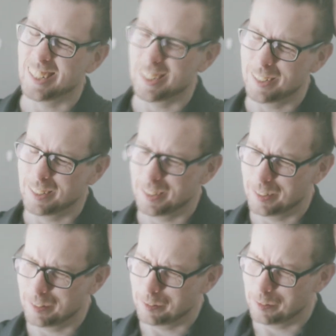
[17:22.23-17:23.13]

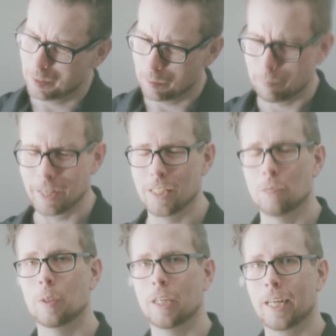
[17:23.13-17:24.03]
Uh, pens
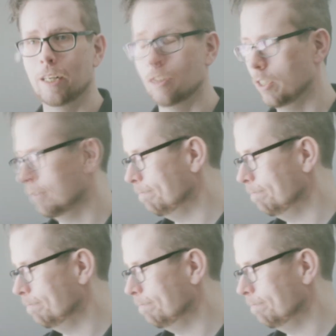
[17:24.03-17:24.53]
one I lost.